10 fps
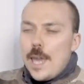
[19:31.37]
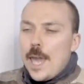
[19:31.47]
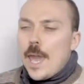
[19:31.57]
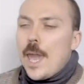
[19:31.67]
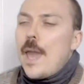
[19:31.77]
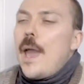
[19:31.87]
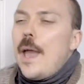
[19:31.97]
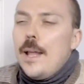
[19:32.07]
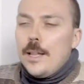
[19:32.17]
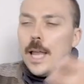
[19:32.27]

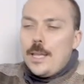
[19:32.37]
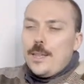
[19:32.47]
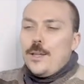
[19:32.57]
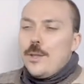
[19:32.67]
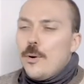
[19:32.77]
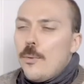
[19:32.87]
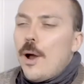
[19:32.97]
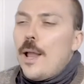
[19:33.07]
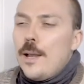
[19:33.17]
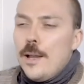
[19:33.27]
Yeah, like the new
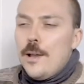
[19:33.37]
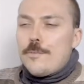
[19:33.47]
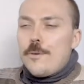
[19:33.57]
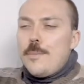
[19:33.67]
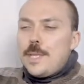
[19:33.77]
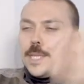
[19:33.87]
one from